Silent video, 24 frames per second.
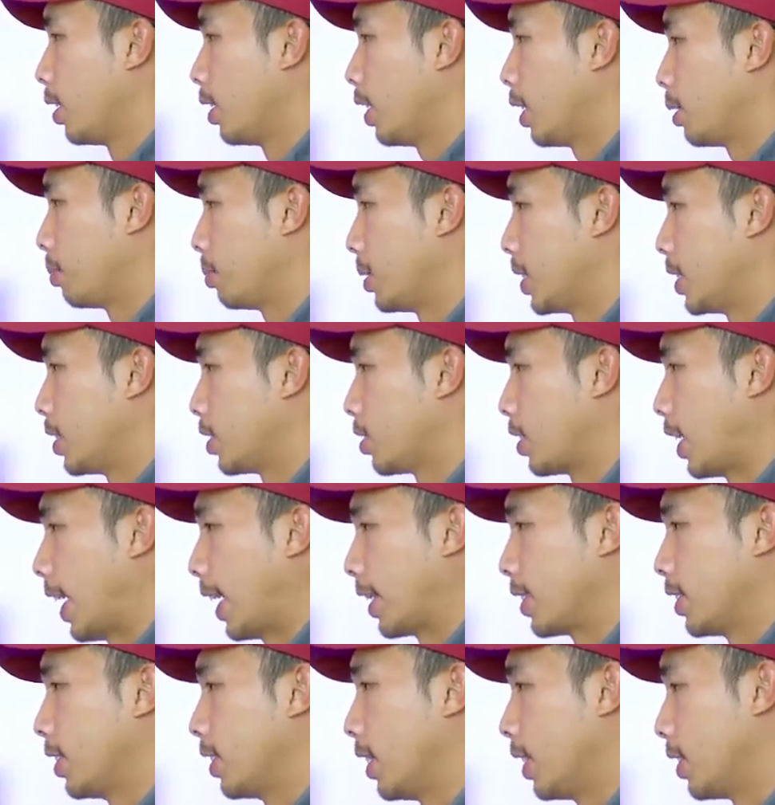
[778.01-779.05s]
Let me just
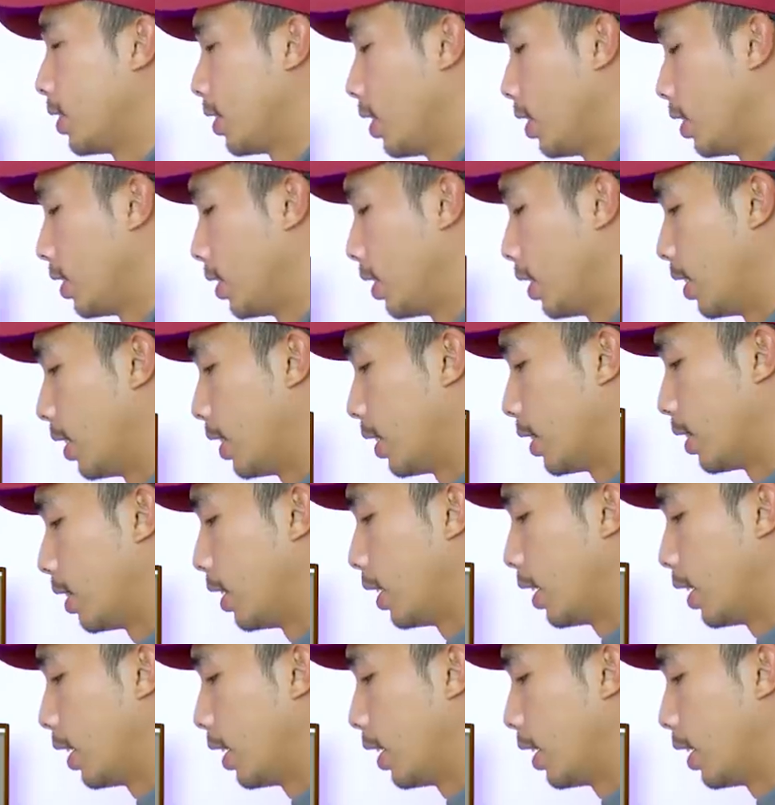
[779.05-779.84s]
accidentally delete